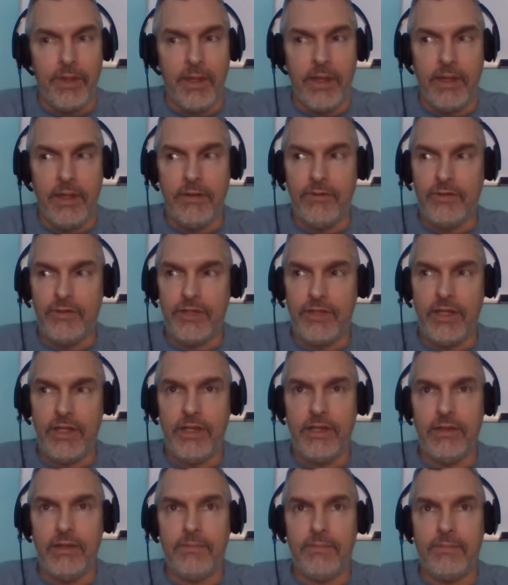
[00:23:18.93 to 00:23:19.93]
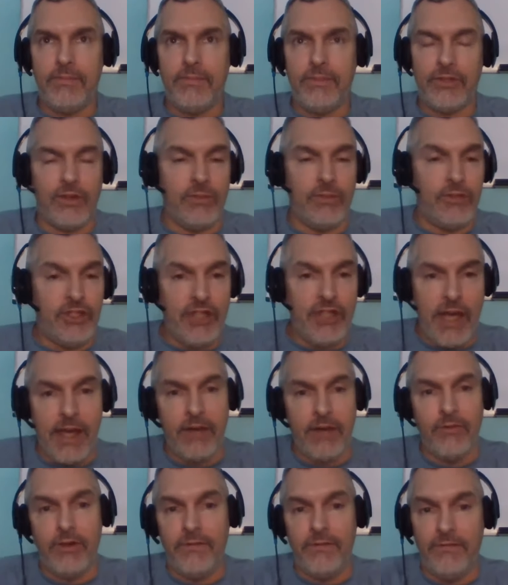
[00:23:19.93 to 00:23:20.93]
and you see some
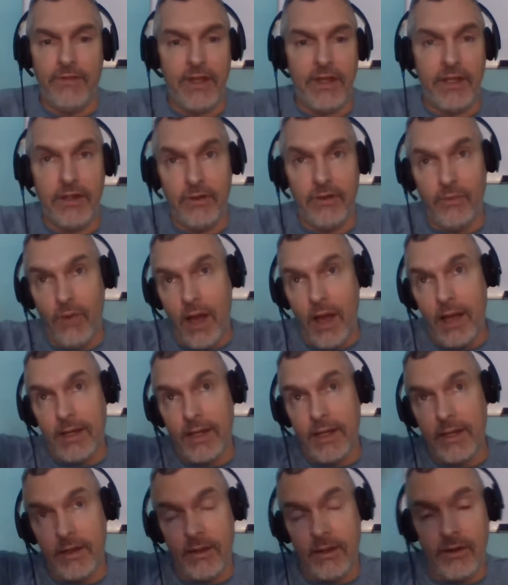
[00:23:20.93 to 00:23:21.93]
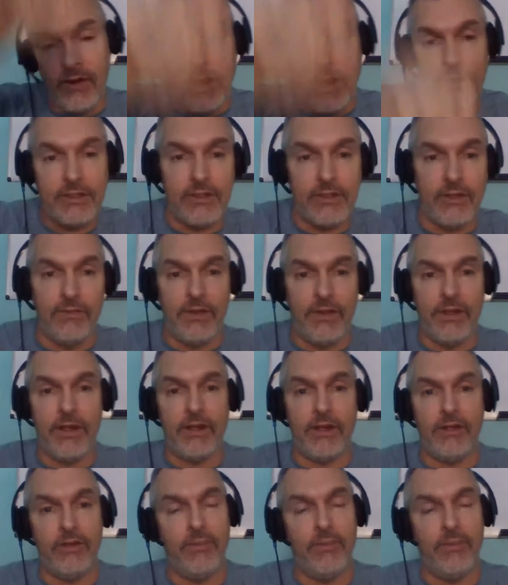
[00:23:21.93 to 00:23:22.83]
shadowy figure walking across over there,